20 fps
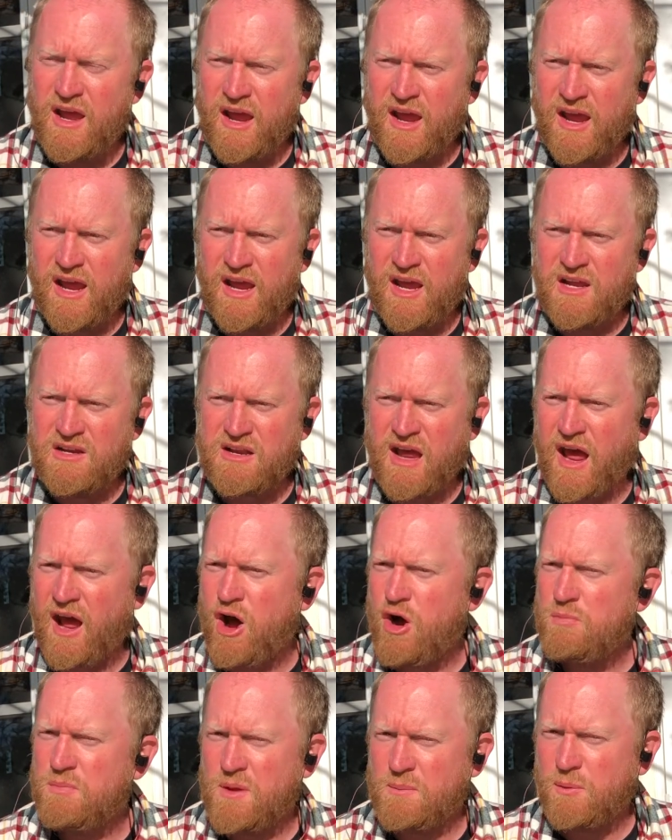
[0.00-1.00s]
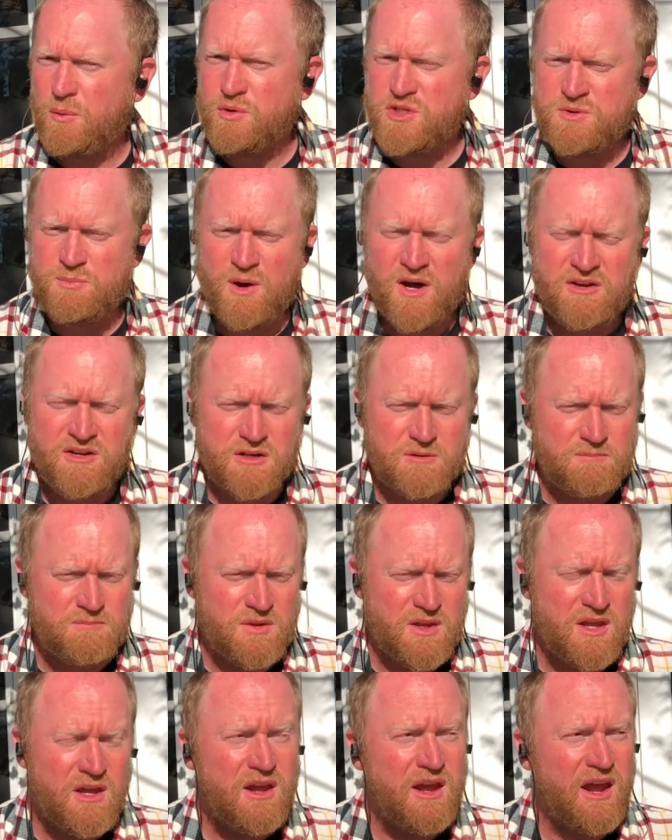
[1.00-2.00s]
and how people responded.
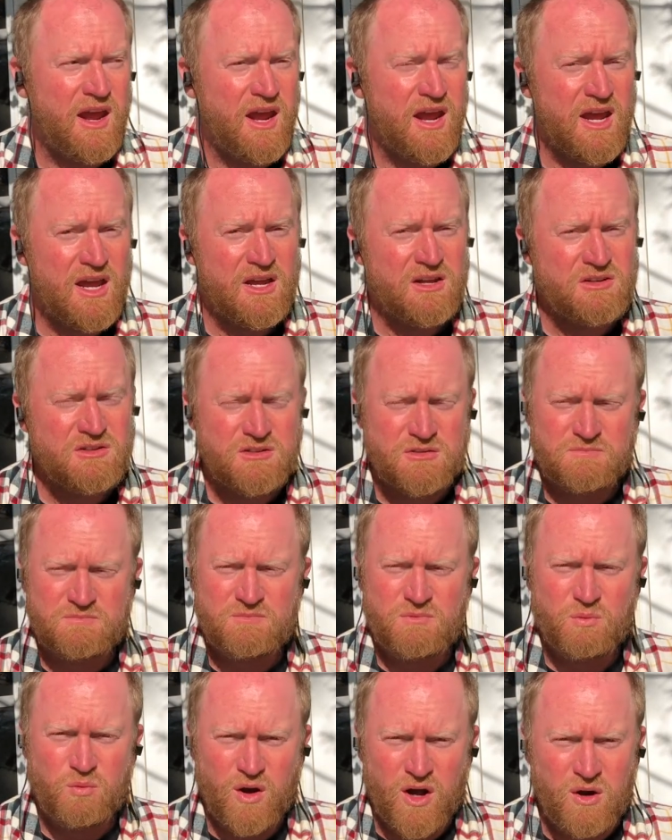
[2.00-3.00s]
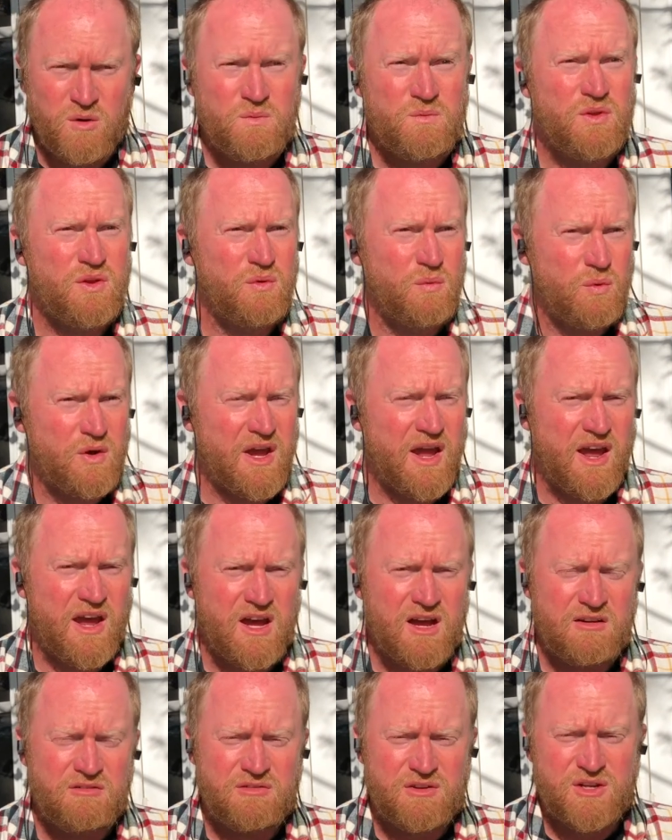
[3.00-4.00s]
And, well, we
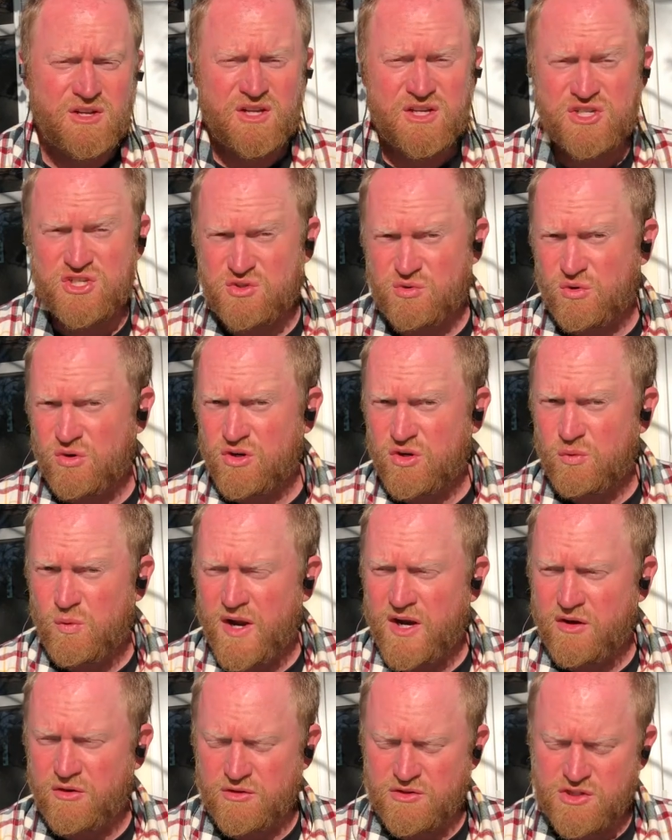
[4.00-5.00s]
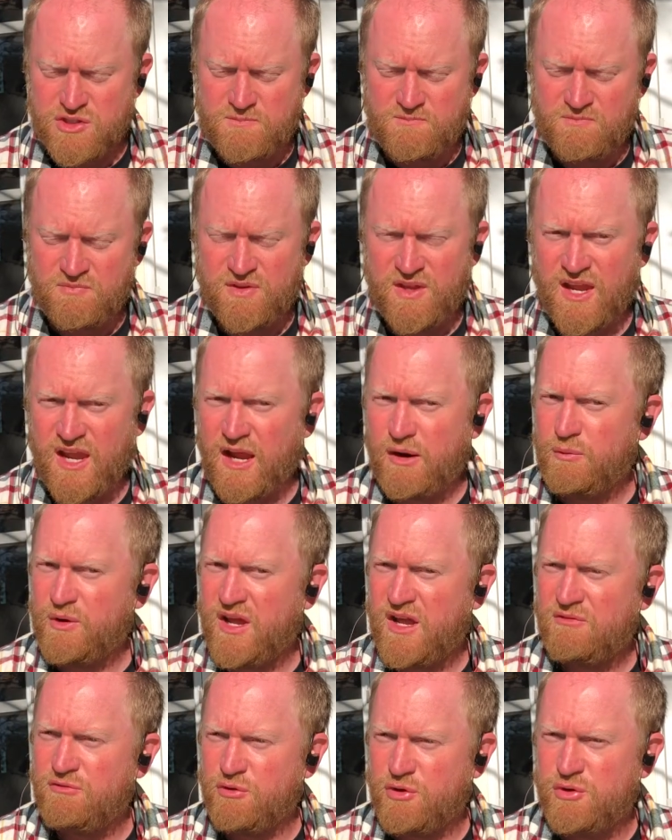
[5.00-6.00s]
have historical records and we
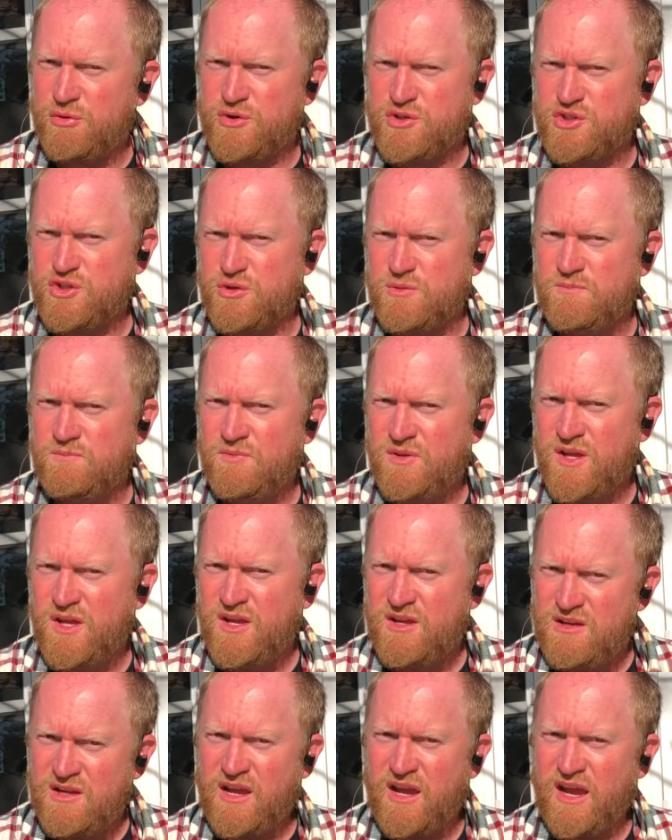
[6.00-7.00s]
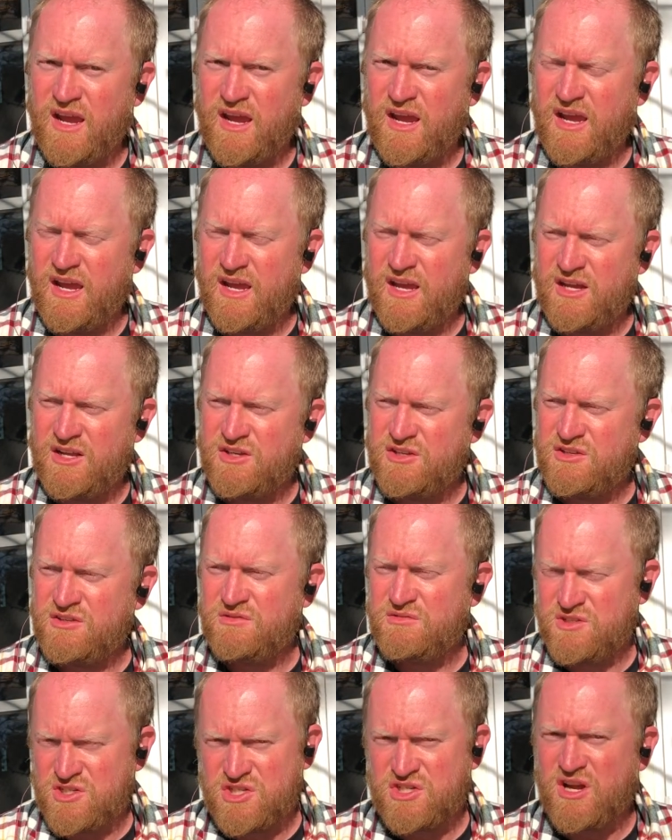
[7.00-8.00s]
have literature.
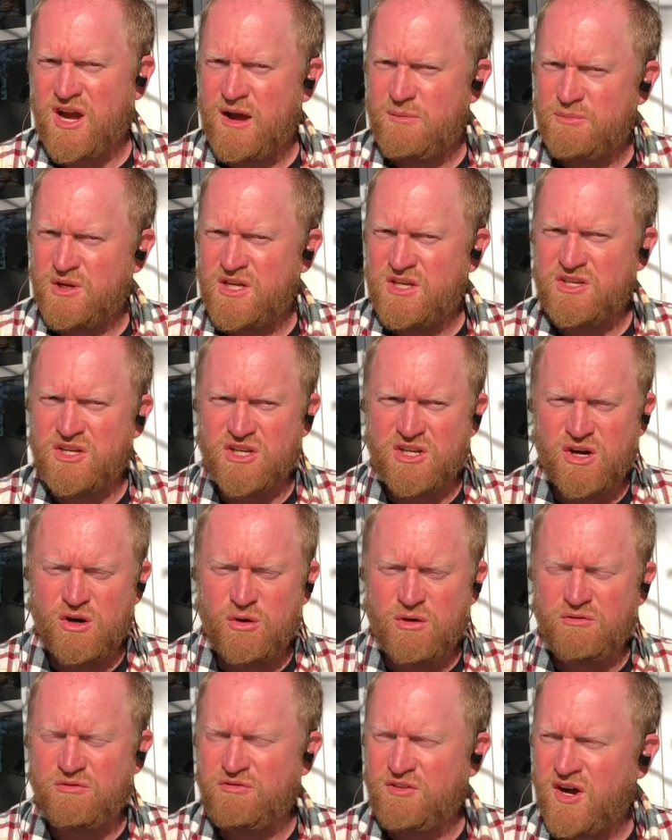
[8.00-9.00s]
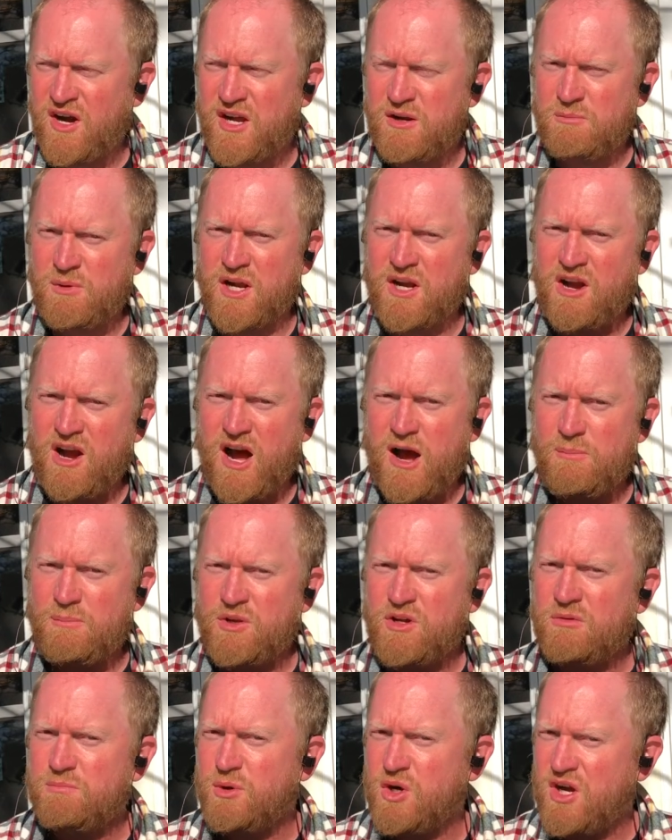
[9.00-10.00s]
And this got me to go and find my
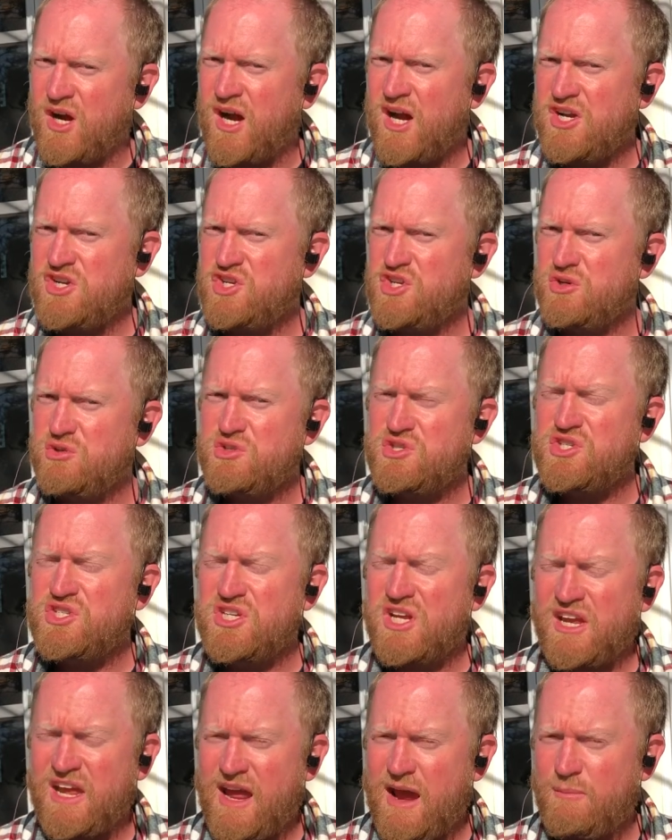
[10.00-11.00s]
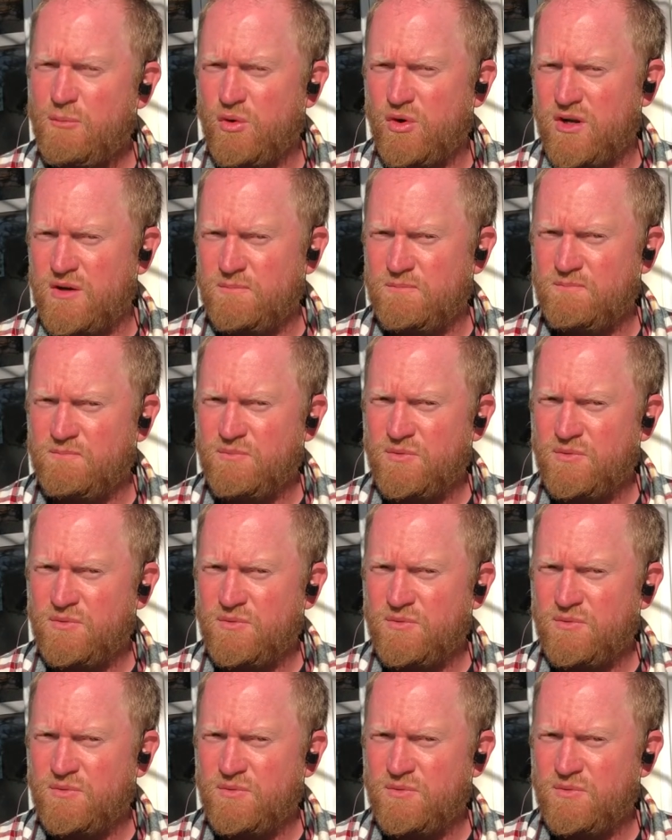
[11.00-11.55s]
copy of Boccaccio's Decameron,